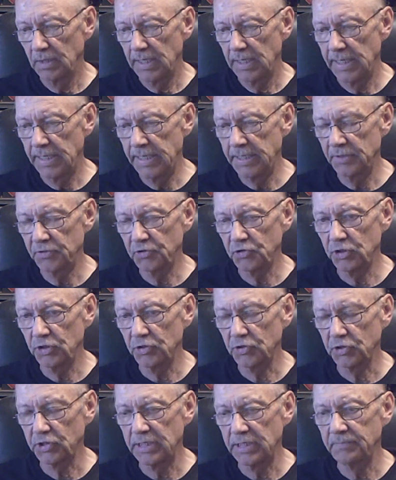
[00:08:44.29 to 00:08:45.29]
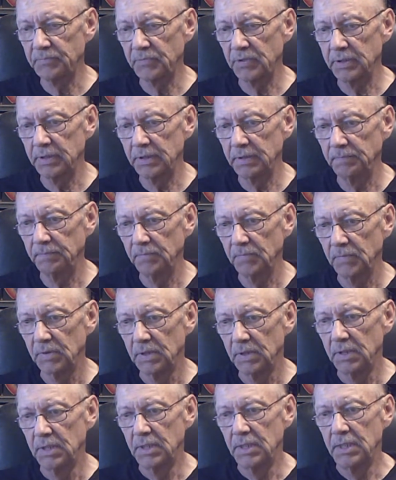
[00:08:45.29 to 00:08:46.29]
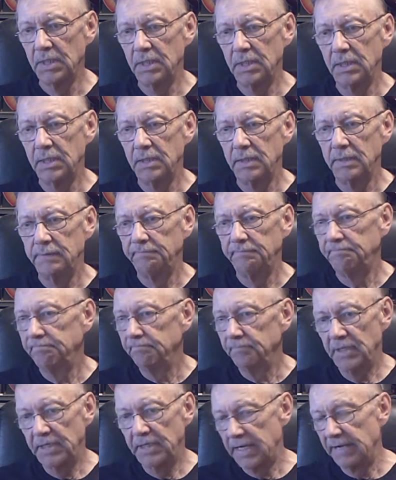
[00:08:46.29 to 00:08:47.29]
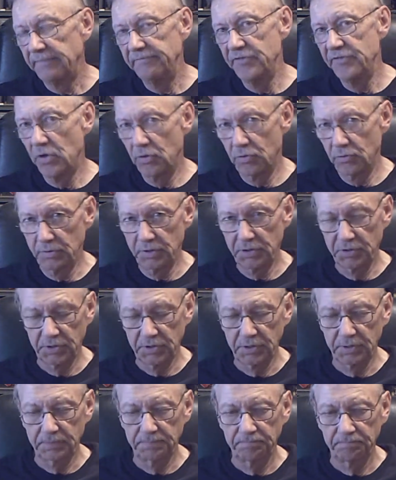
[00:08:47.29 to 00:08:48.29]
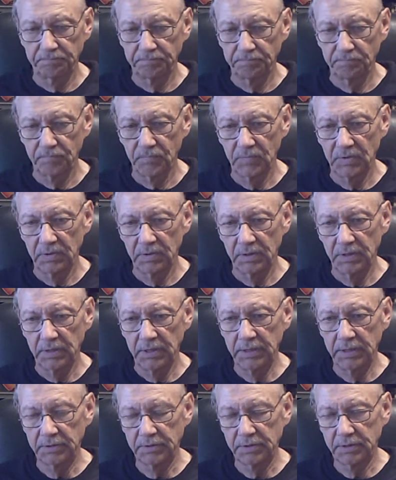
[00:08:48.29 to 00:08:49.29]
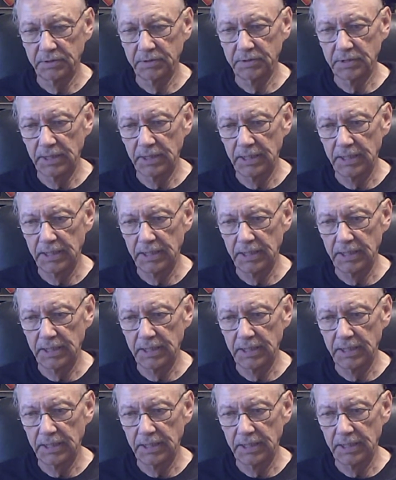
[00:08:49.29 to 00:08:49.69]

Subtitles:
And it's just something that I've noticed. It's